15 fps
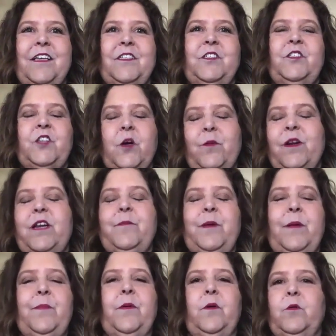so many
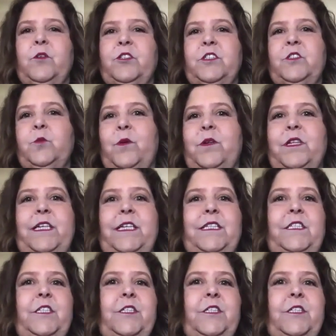people were just willing